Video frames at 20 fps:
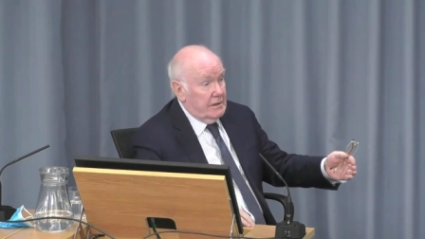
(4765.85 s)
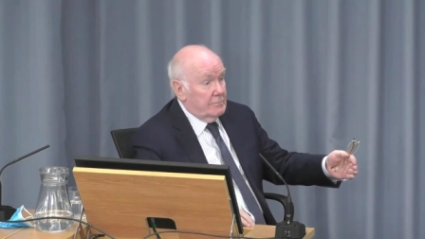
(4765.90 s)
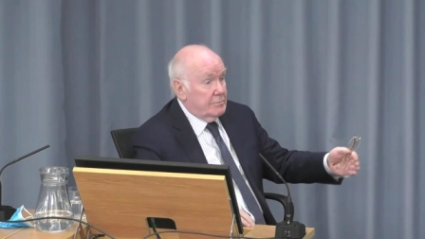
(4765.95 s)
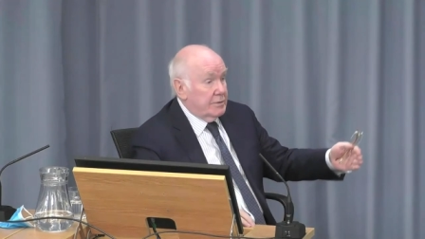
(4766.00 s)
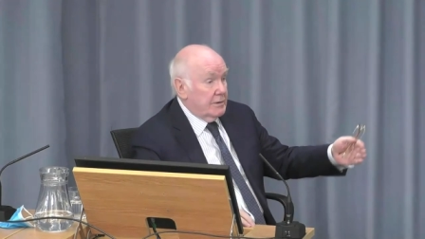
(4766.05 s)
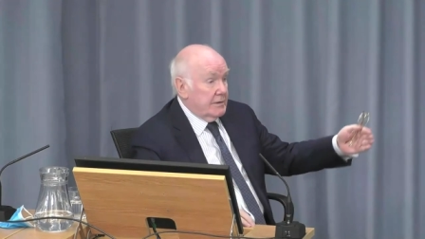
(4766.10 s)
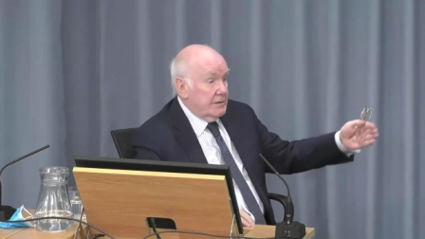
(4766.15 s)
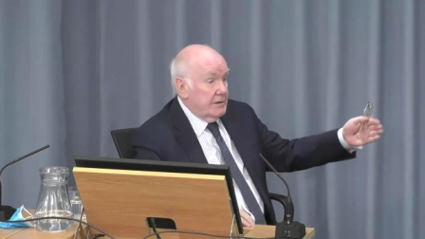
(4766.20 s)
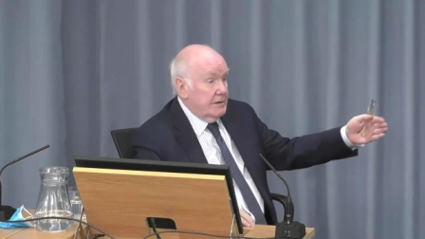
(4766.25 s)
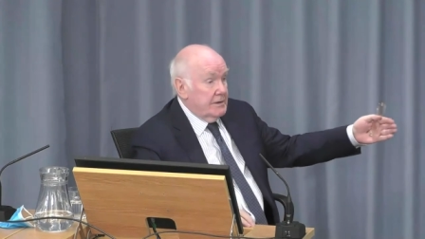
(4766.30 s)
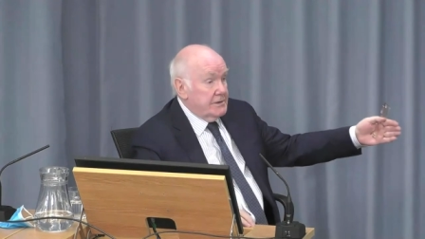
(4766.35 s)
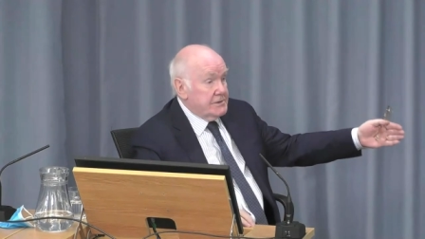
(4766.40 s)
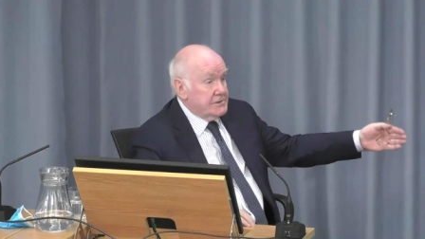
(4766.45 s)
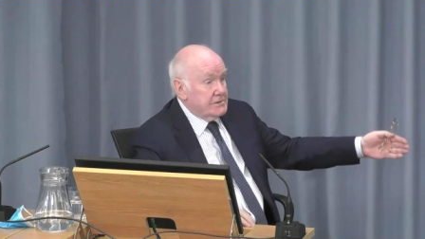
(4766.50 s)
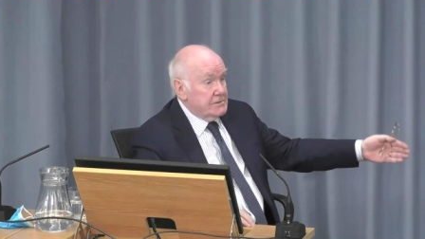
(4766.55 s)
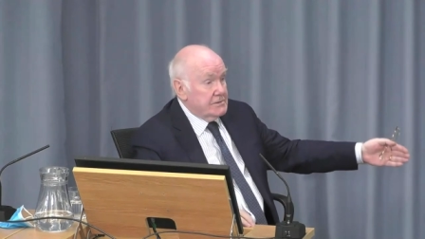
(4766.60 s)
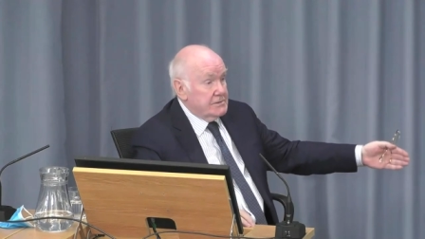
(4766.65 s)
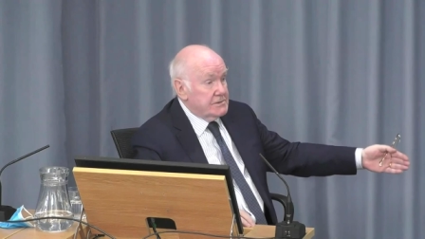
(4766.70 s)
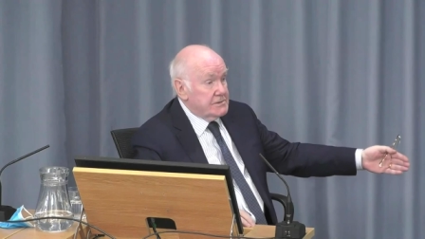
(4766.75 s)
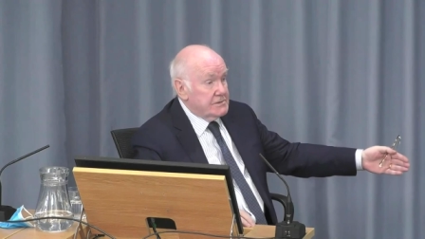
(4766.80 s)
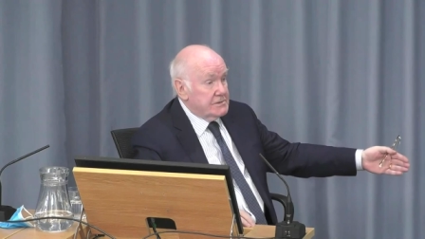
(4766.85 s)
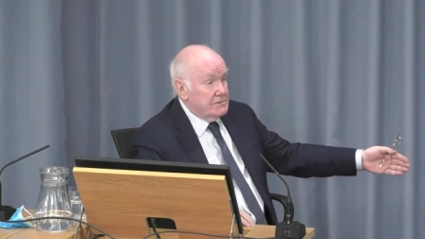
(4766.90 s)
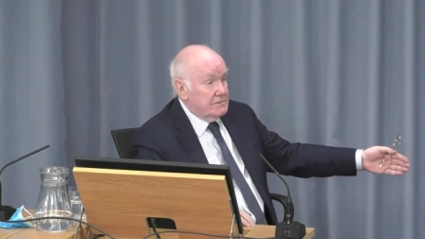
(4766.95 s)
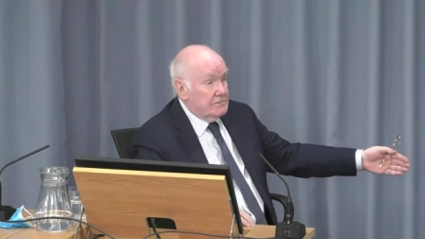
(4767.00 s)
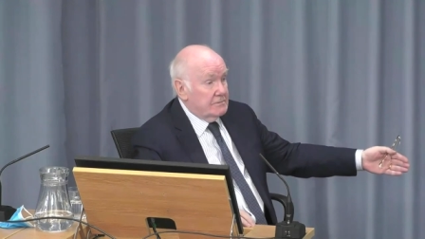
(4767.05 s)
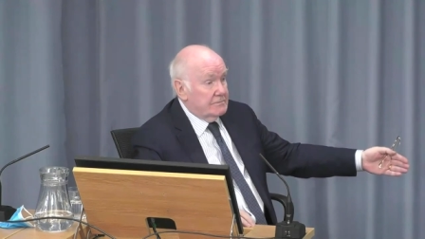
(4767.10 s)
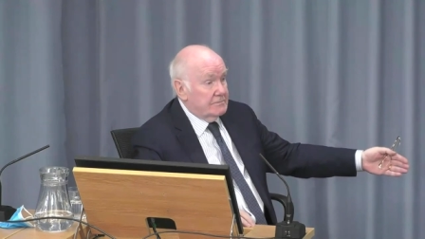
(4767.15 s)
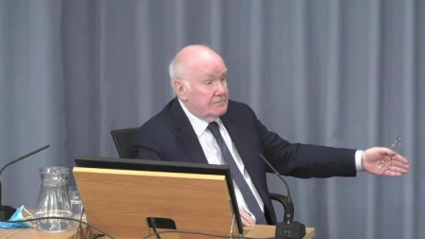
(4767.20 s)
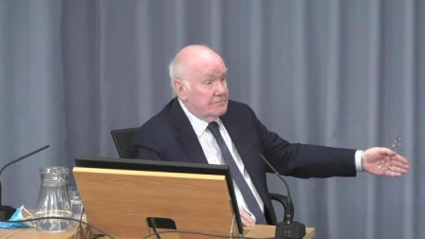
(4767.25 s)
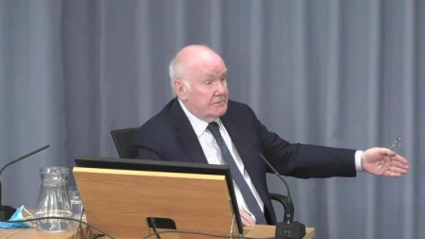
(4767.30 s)
the implications
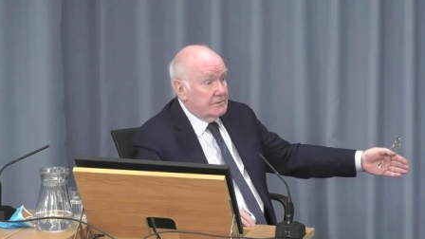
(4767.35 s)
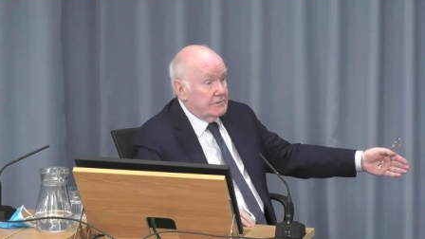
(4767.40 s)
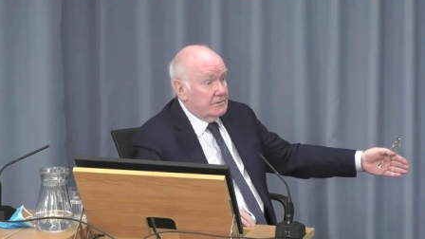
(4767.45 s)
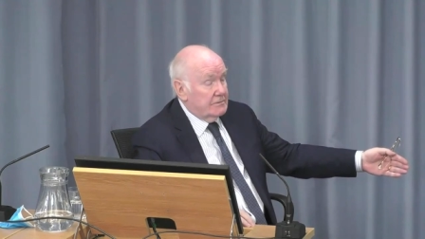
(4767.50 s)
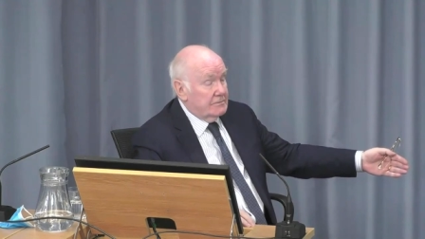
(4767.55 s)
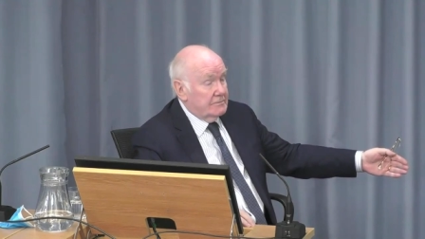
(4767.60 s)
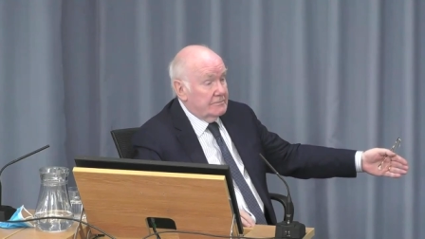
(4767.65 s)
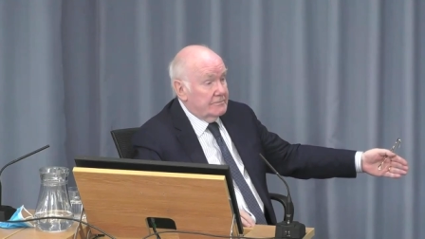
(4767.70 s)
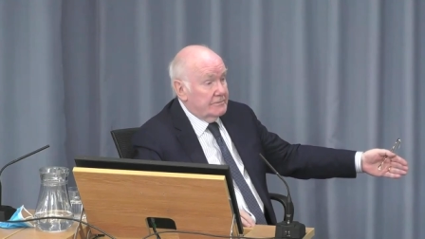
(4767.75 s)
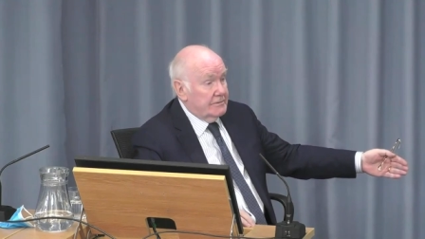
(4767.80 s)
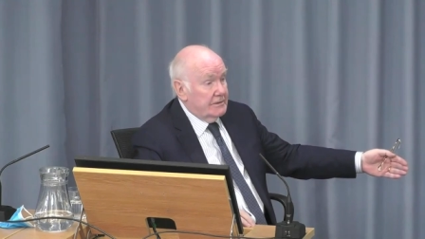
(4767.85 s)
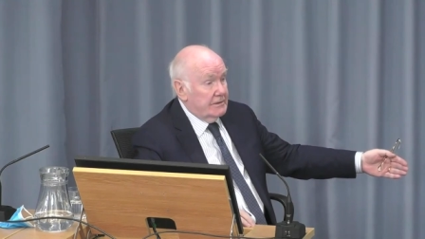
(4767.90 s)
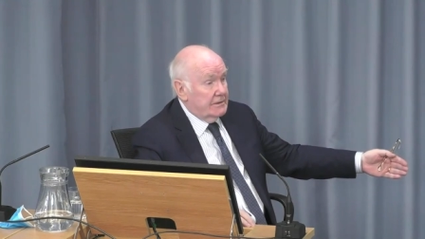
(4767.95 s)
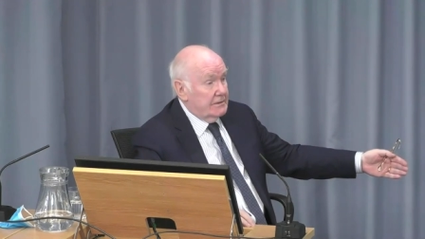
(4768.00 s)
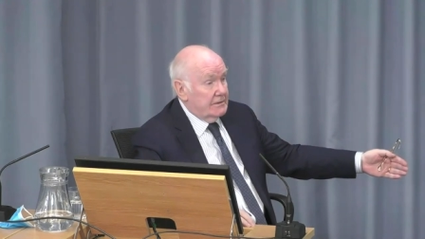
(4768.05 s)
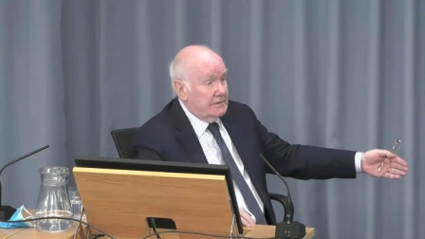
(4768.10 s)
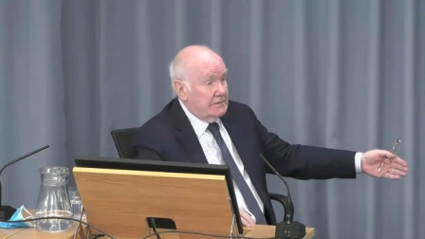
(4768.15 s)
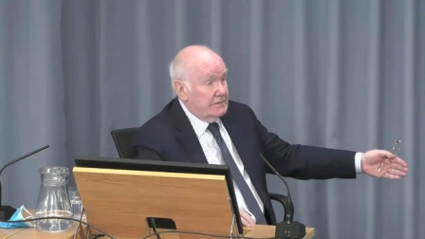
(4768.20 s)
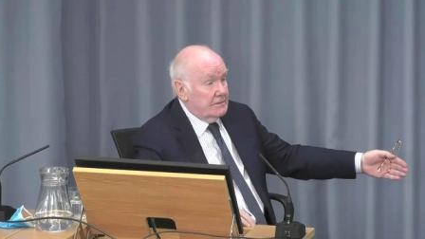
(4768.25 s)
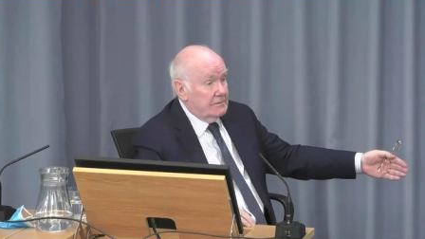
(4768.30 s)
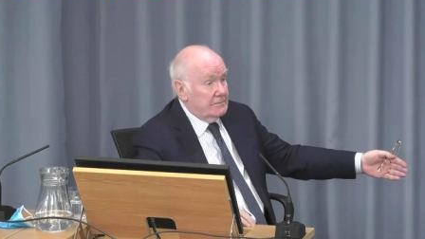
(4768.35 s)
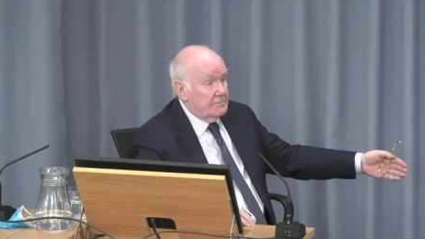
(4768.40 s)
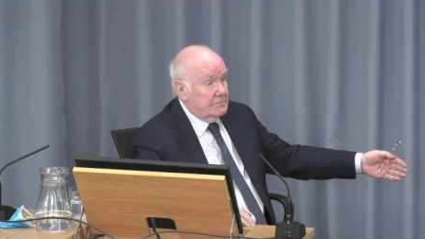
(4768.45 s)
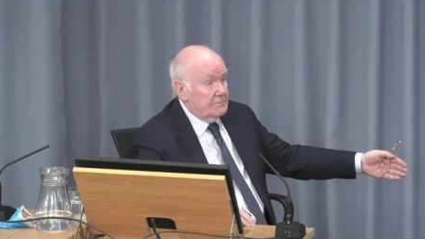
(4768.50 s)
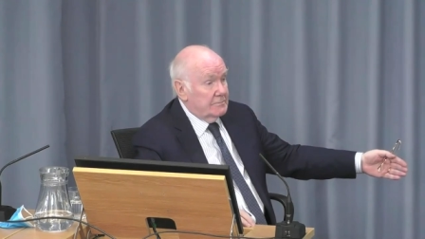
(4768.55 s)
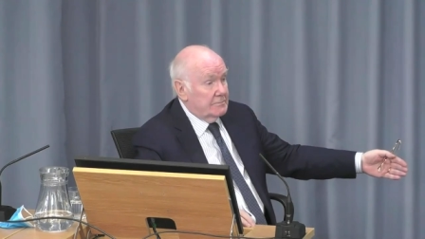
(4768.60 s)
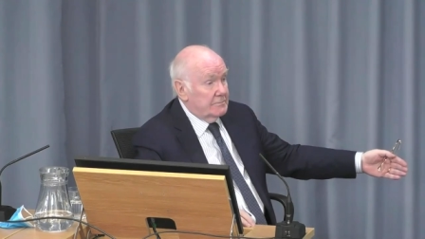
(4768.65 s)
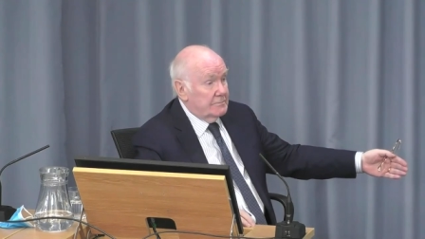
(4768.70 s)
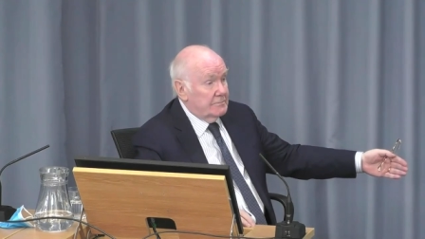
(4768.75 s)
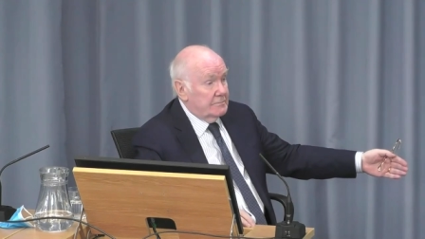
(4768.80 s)
of, of
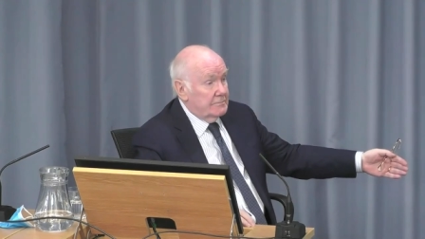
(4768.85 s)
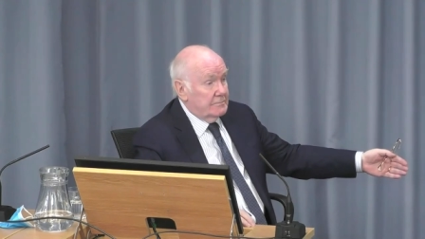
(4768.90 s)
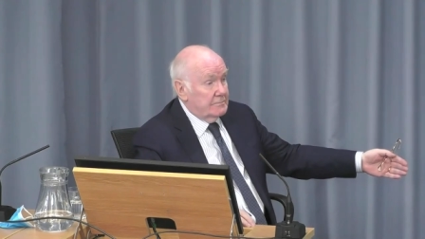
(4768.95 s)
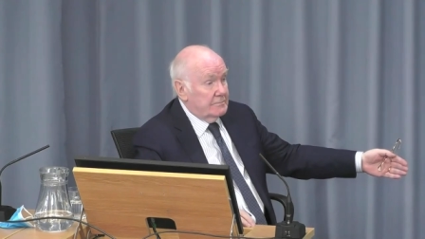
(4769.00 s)
um,